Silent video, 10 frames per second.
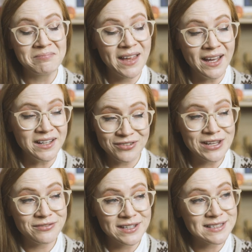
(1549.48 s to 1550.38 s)
yeah,
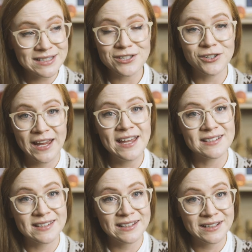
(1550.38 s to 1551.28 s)
if this is your
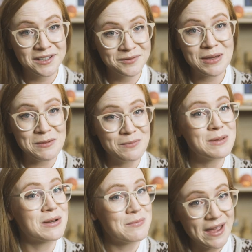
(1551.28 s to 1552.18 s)
case, then
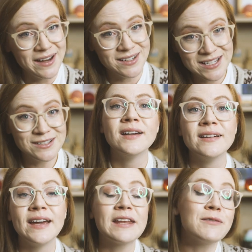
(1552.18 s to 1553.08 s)
be prepared.
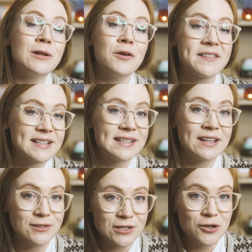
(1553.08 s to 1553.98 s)
It will
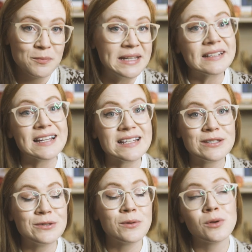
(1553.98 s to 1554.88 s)
obviously also be nice
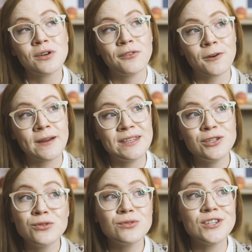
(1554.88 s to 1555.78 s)
to look for a
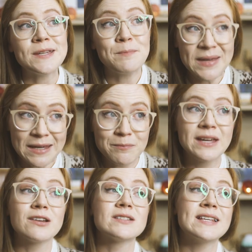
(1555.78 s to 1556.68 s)
new GP,
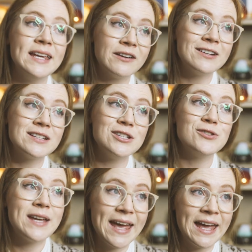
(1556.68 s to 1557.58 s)
because here in
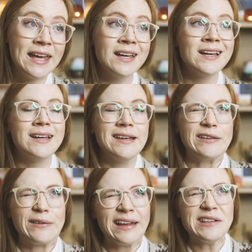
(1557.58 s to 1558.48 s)
the UK,
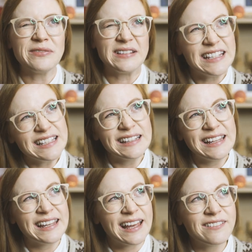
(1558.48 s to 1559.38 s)
you kind of
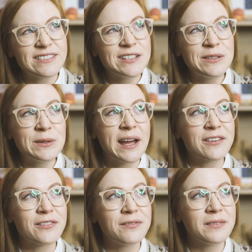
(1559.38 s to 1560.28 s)
legally have to
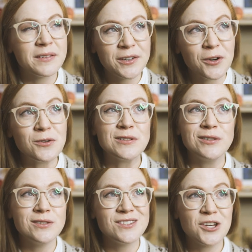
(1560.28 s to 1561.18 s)
kind of go
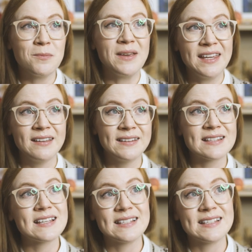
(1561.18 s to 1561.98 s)
to the GP that's